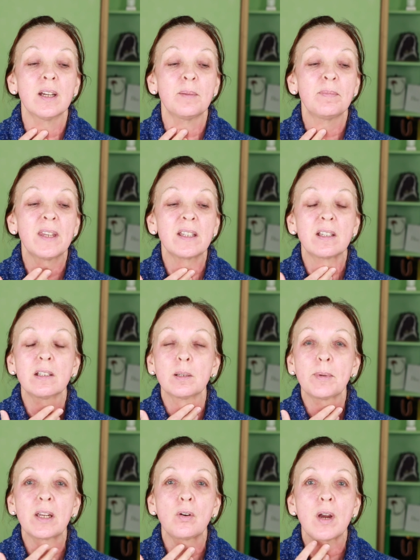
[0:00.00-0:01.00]
um, that's a
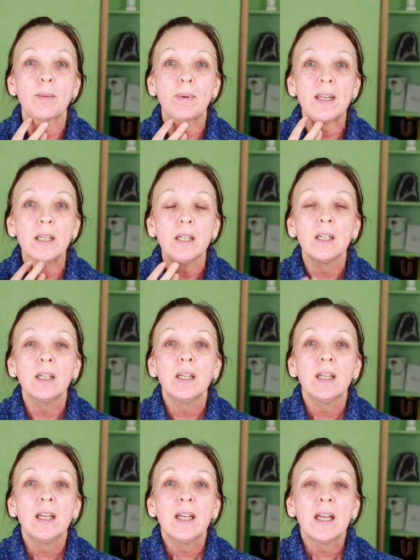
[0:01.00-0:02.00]
little bit crepey.
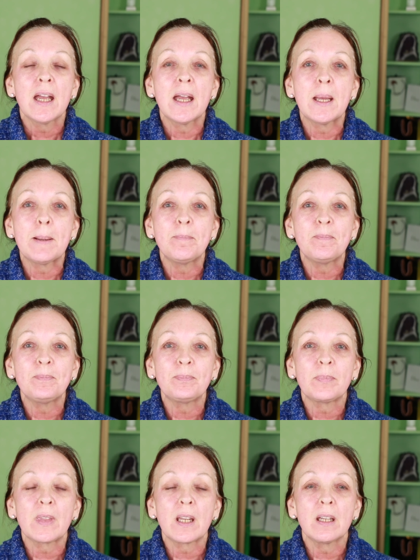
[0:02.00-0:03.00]
Um,
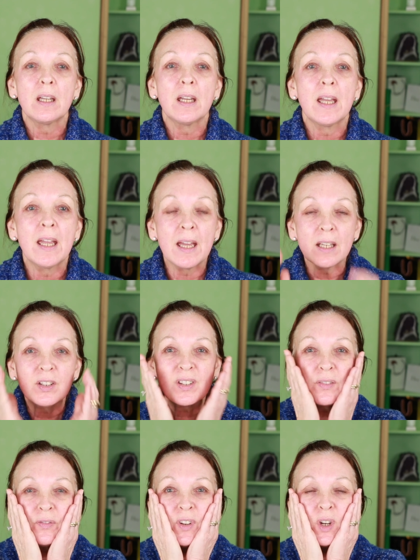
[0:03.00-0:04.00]
how
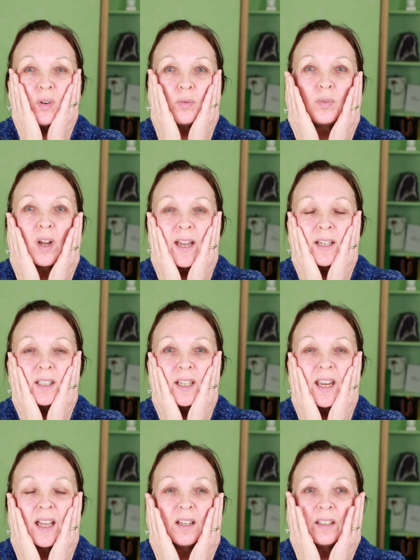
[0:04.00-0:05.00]
does it feel right
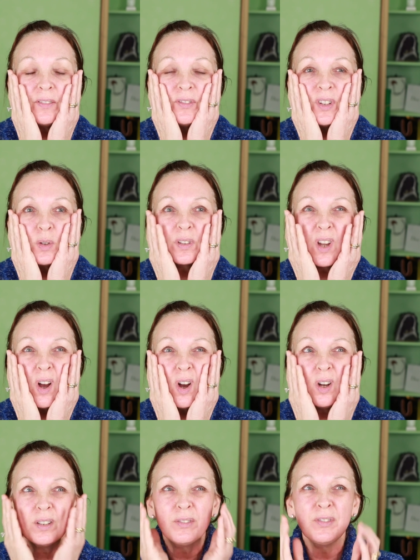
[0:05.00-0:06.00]
now? It feels
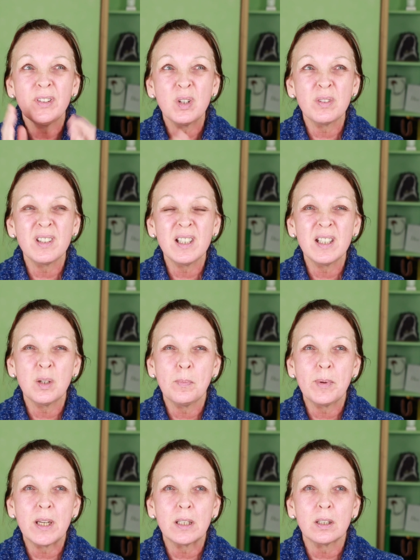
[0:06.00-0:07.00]
hot. Feels a little
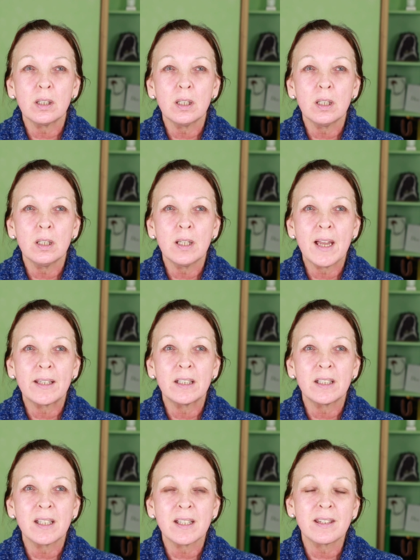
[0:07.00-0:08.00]
bit like
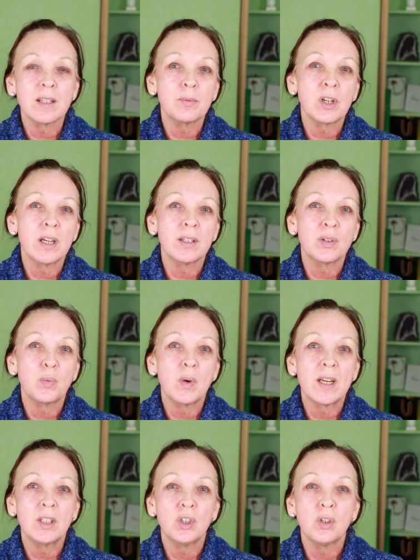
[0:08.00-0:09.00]
it does sometimes
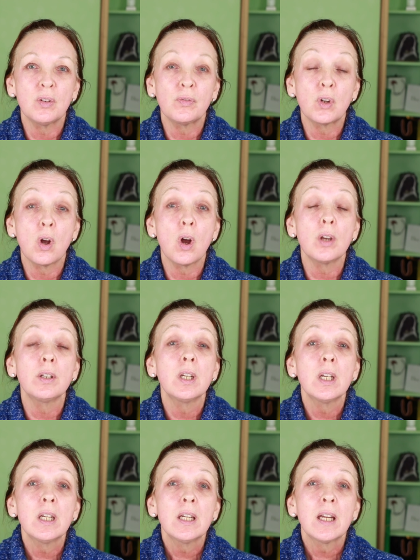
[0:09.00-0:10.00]
when you've got
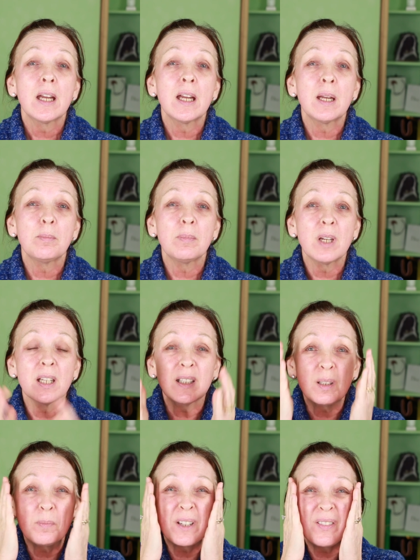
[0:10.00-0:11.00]
um, a
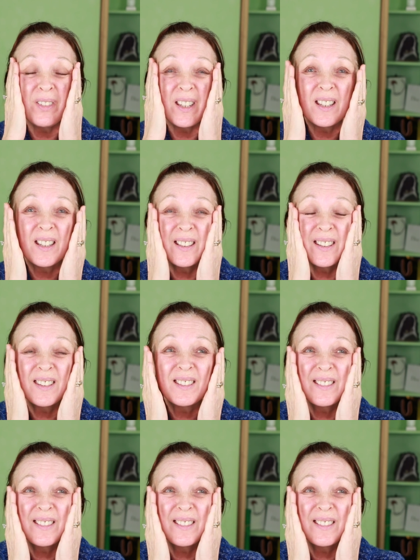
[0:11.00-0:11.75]
little bit of a